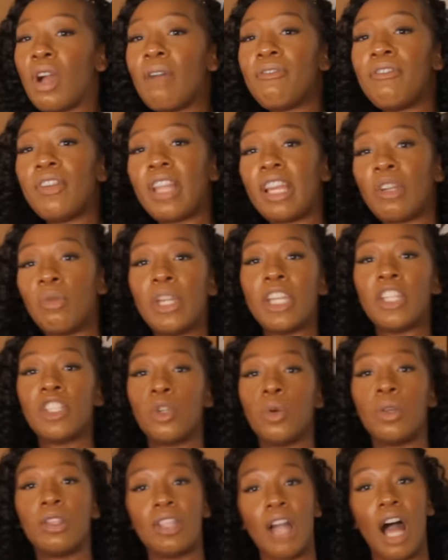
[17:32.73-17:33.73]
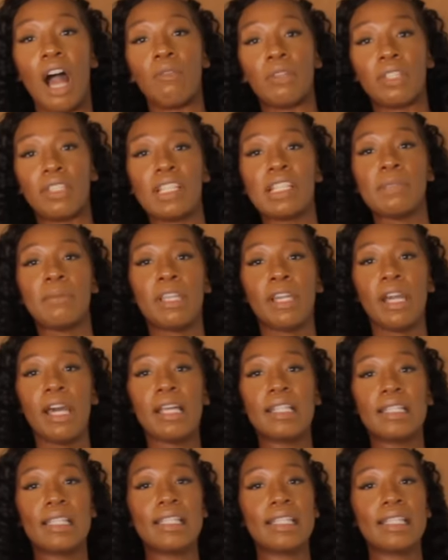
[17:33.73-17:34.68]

I feel like we can do a lot with this because